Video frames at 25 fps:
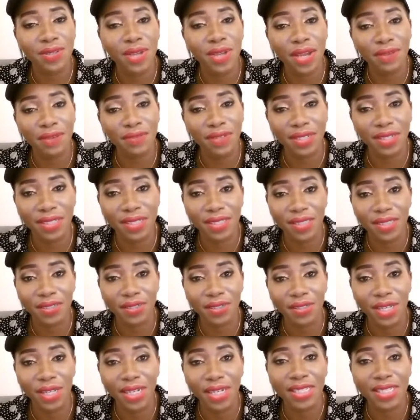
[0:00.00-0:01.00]
you have
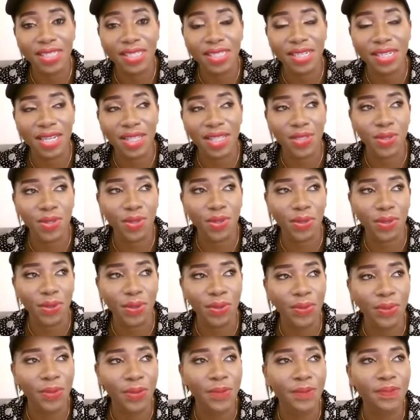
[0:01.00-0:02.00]
anything at
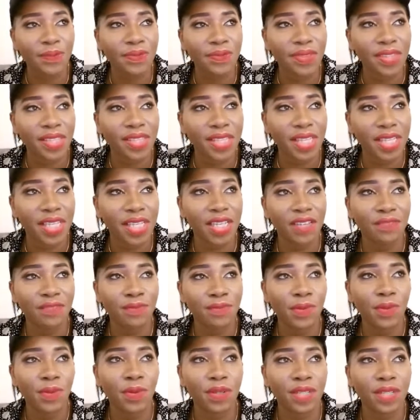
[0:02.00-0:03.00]
all. They
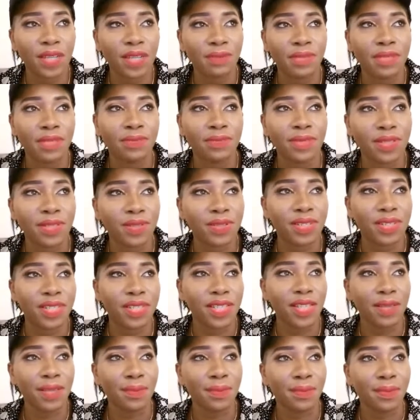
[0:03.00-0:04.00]
gave me one that made me to
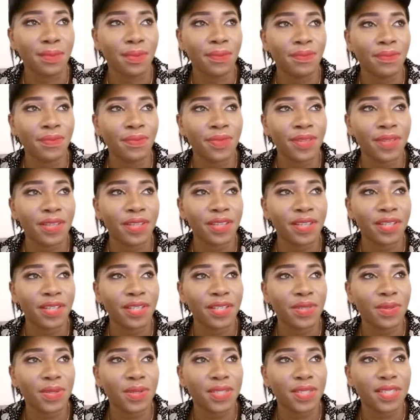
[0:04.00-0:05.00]
sleep.
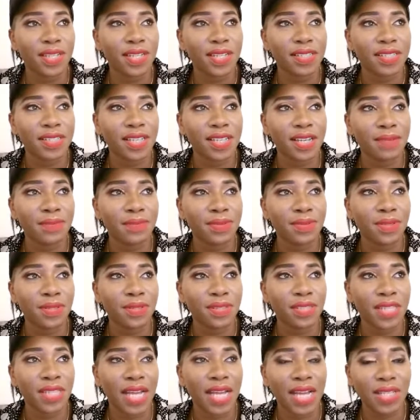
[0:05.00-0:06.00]
It was now time.
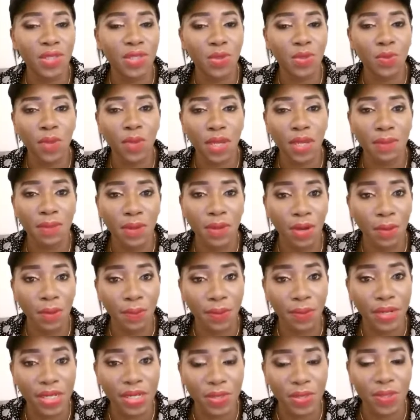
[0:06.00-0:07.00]
They had to wake me
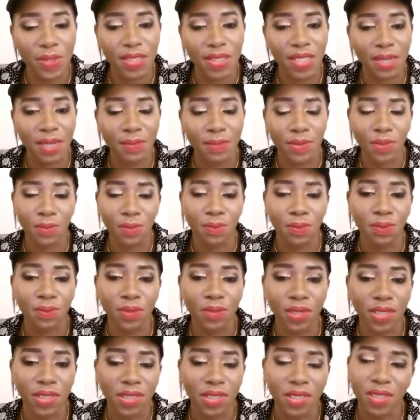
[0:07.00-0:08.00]
up when it was time to
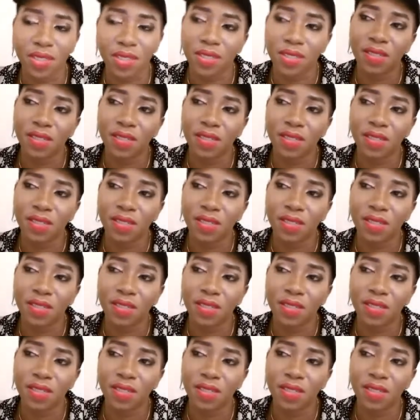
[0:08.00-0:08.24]
push.